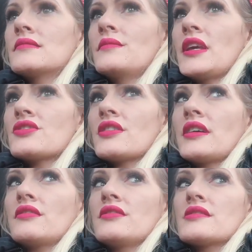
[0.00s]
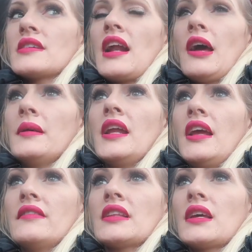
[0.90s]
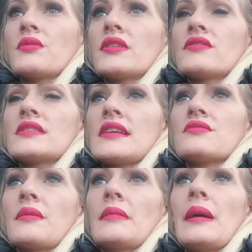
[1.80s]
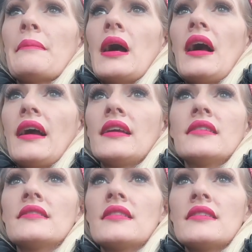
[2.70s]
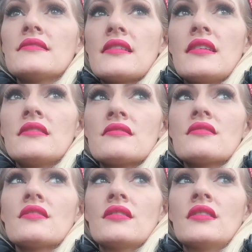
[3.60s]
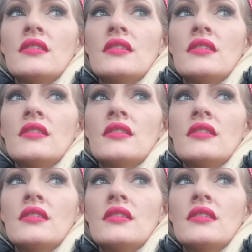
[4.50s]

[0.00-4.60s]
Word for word: make sure I close it. I've been having like one of those days where my mind isn't